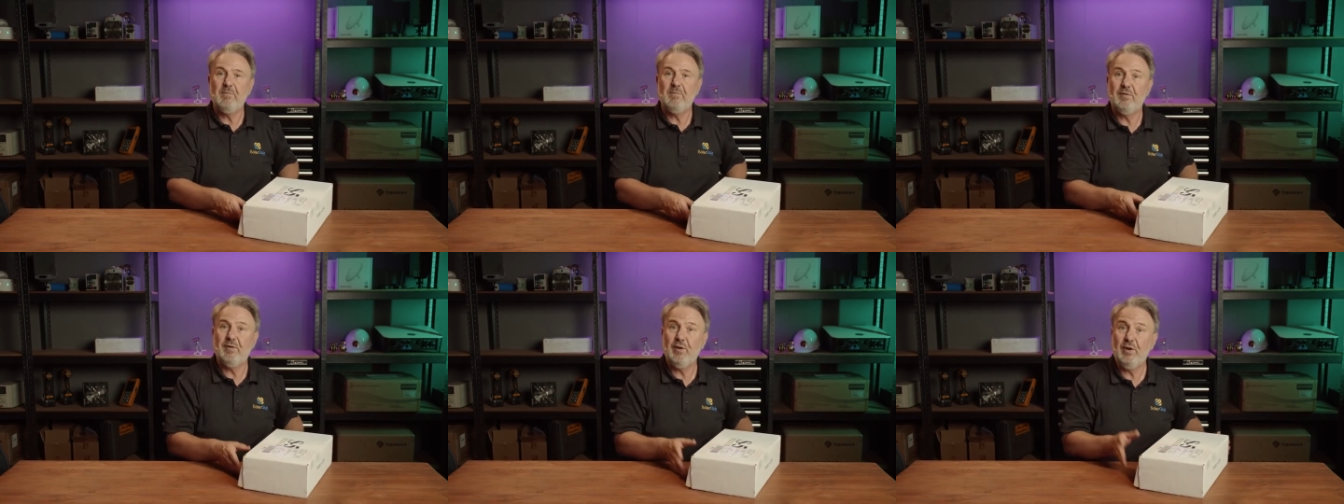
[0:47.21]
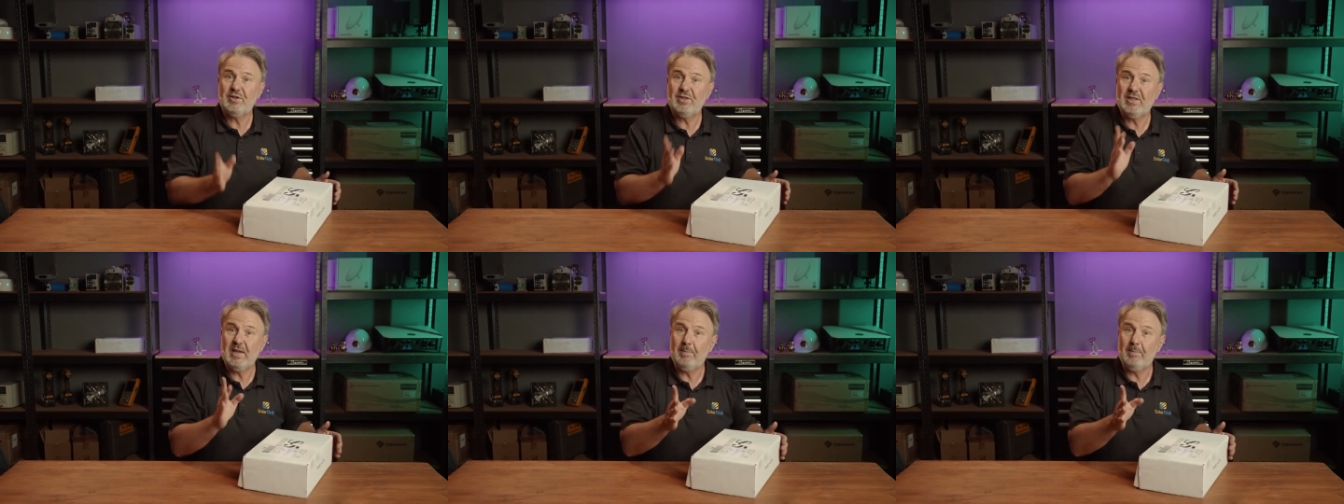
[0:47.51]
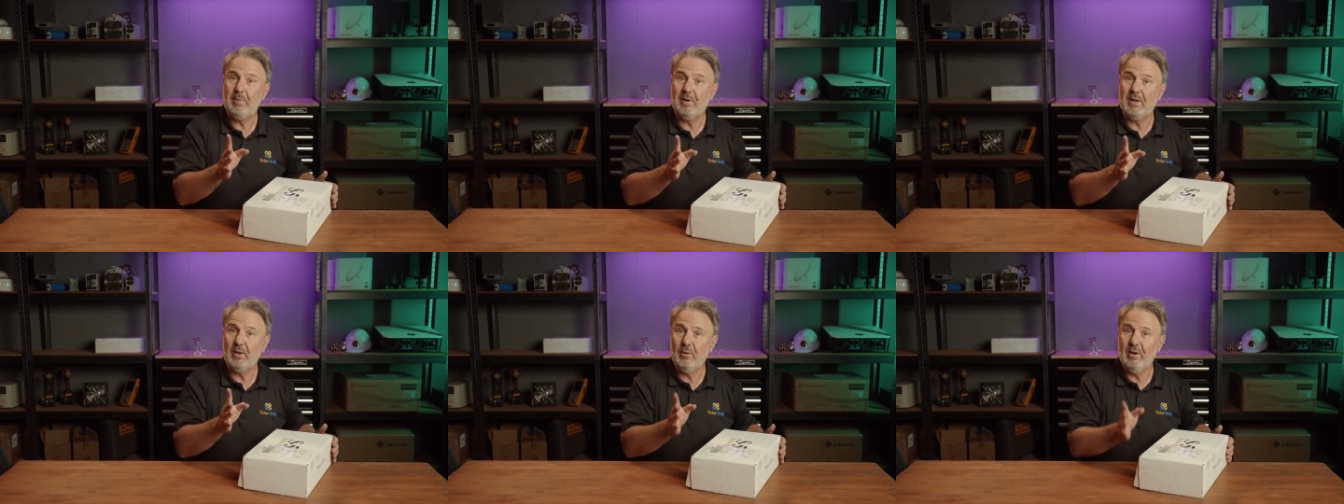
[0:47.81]
First
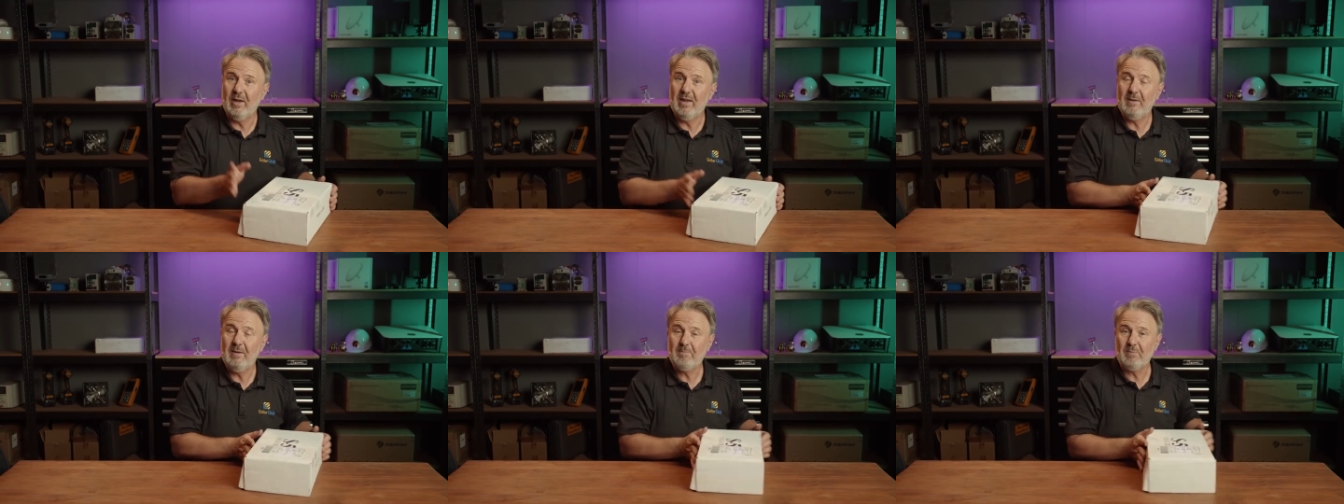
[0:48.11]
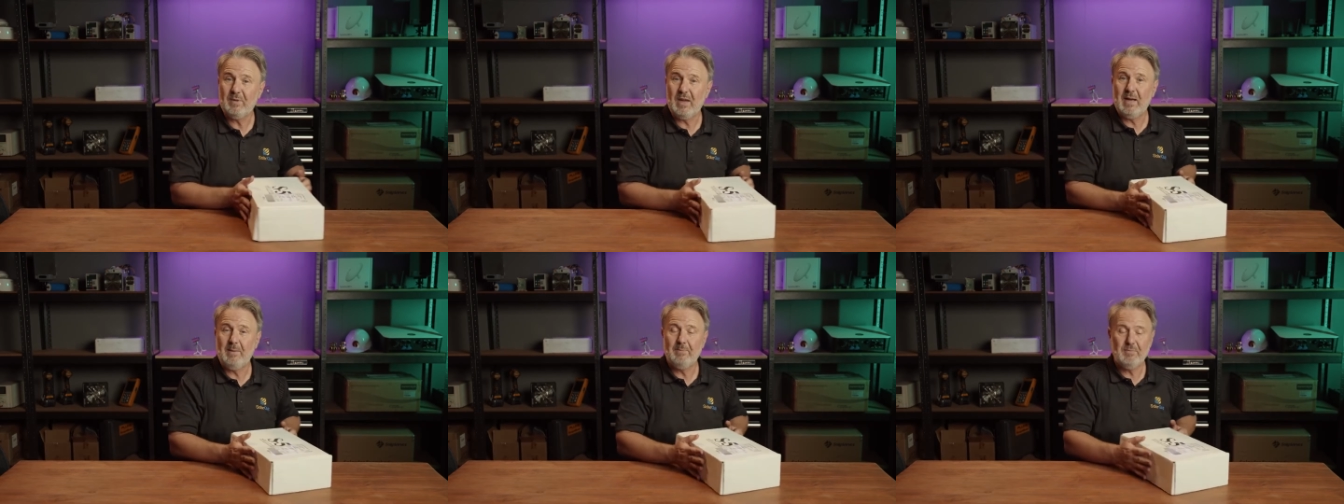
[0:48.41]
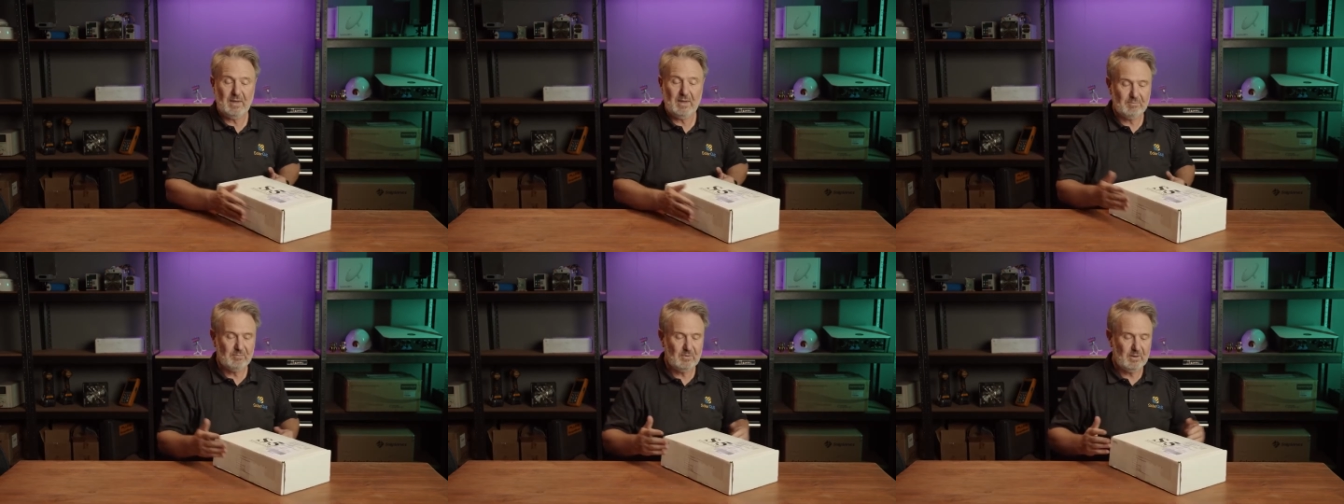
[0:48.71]
up, by the way,
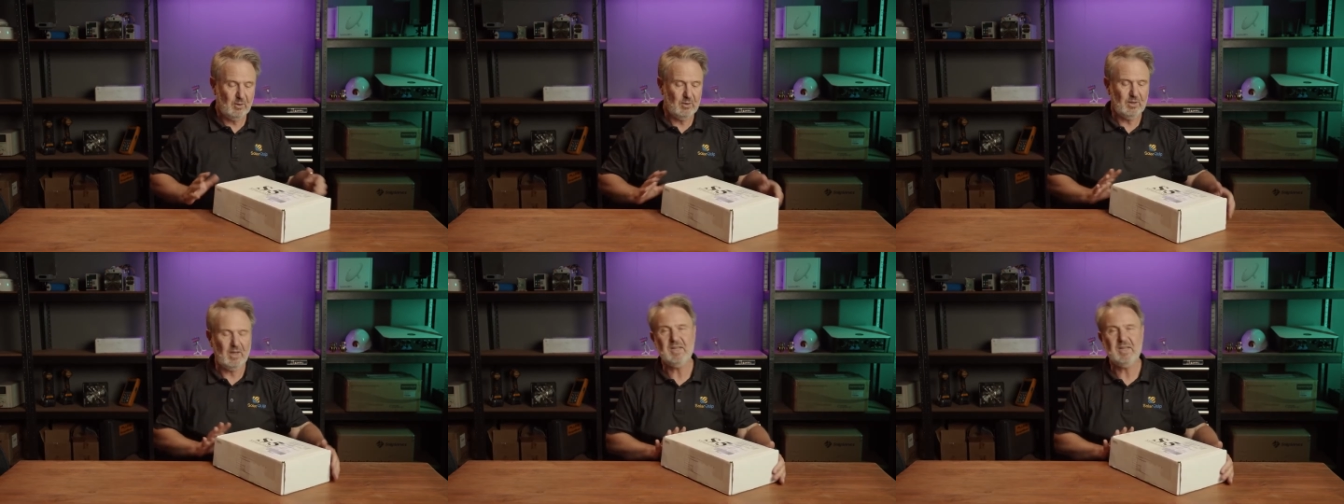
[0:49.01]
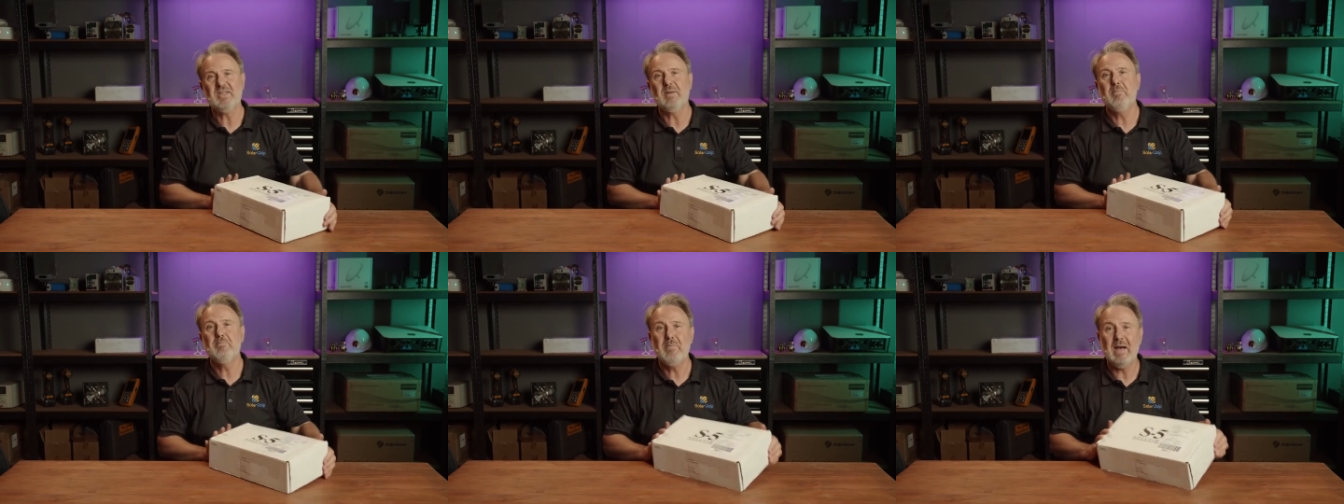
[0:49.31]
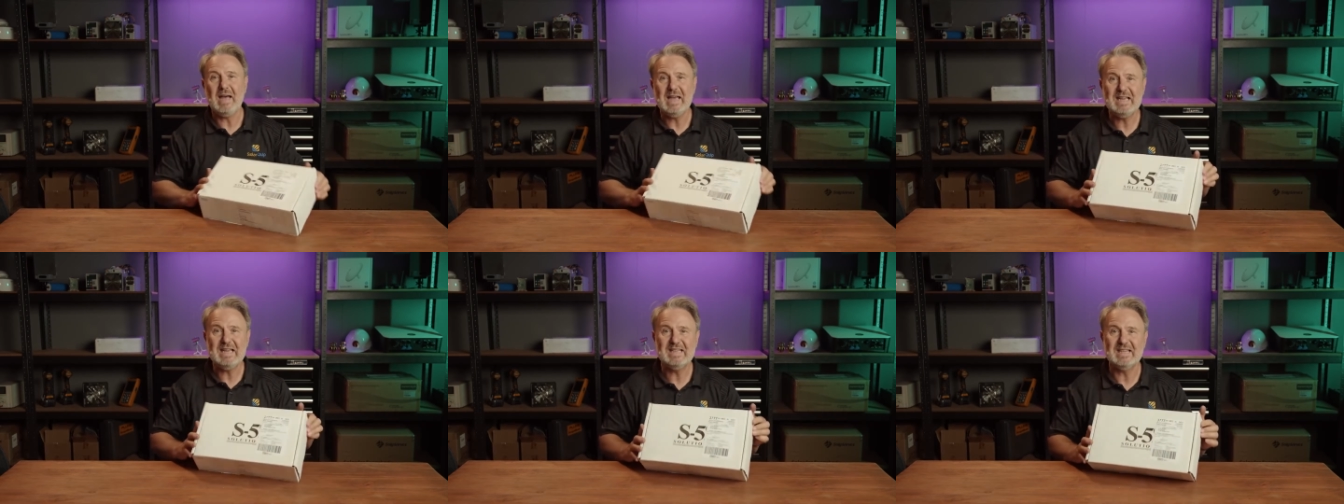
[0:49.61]
it's
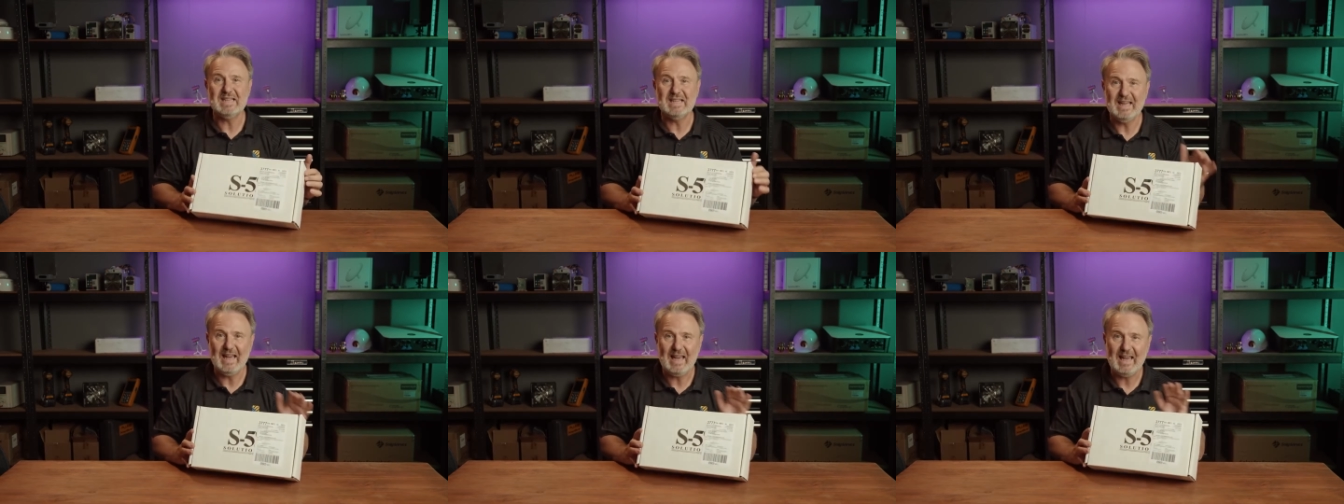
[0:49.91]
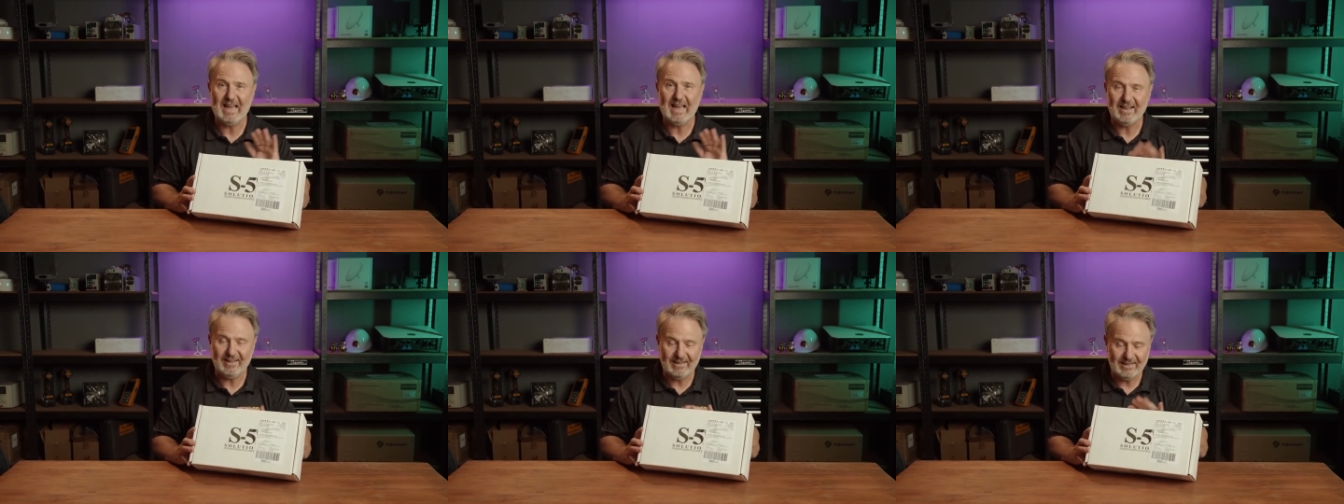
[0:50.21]
amazing how